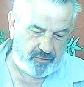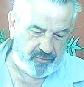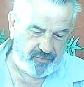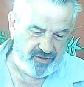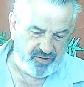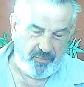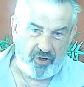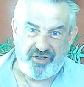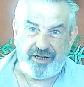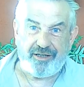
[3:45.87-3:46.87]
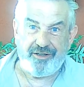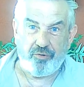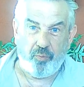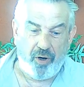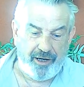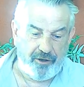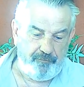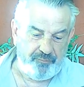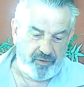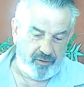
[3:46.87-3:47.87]
This might take a little while.
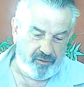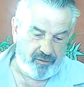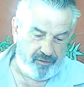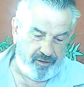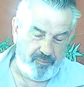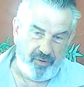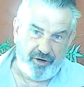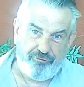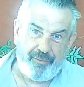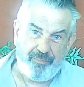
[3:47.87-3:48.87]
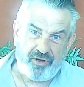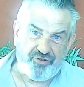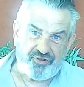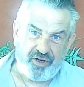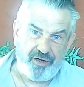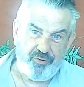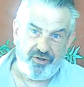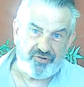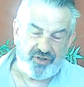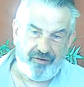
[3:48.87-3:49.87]
In my grandmother's day, we
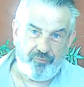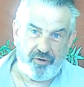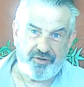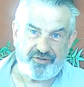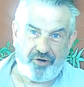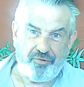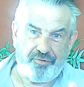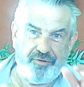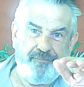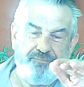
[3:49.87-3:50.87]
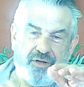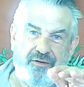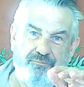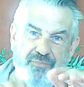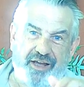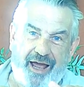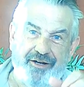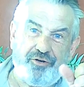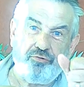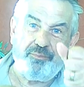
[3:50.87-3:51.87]
used to have one of those old
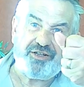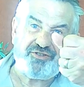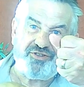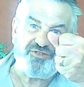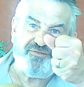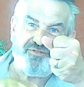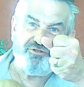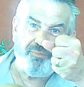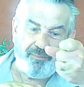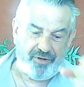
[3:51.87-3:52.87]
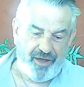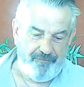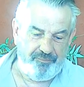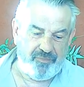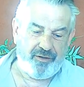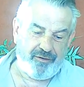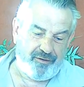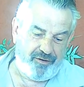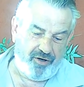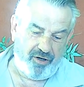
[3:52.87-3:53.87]
mechanical mixers, if you remember them.
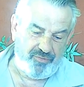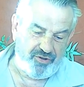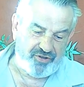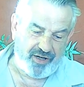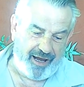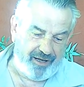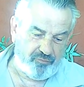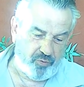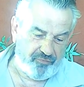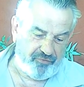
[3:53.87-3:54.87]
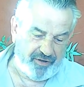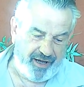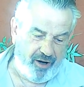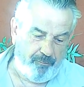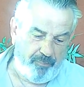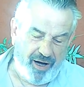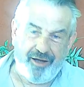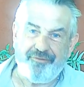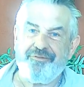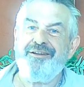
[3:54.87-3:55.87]
I'm using a hand one for now,
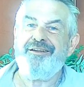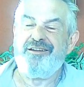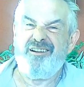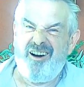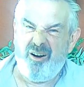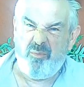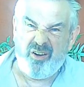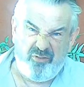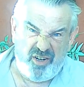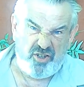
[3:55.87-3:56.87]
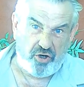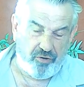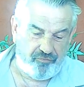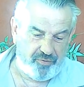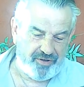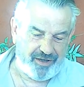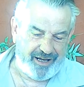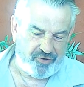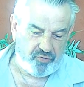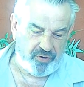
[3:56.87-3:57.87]
but I might finish it off with an
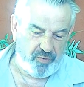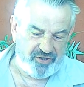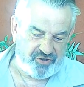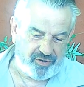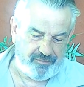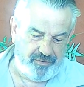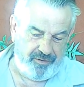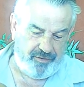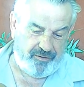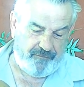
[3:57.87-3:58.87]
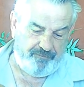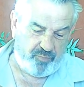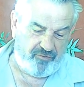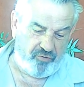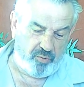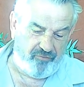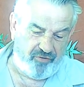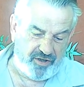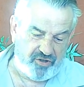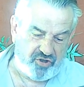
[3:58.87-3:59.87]
electric whisk before we finish.